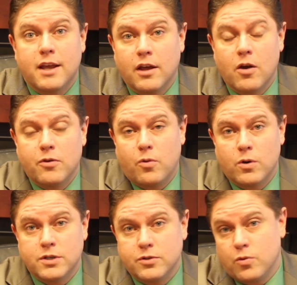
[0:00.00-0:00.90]
It can go
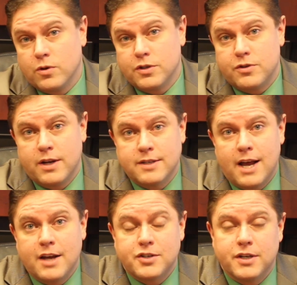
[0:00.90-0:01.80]
towards towards a
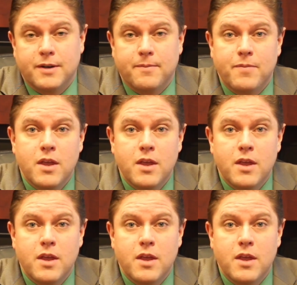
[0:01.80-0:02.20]
transaction.